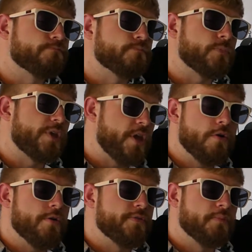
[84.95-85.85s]

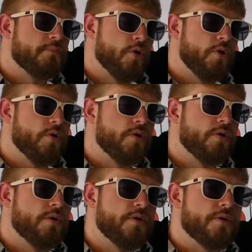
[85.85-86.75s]
year of the bull,
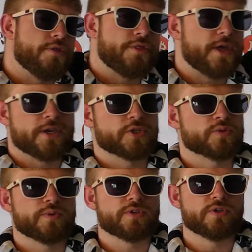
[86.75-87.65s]
things
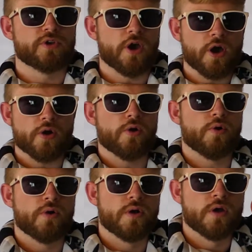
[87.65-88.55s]
would go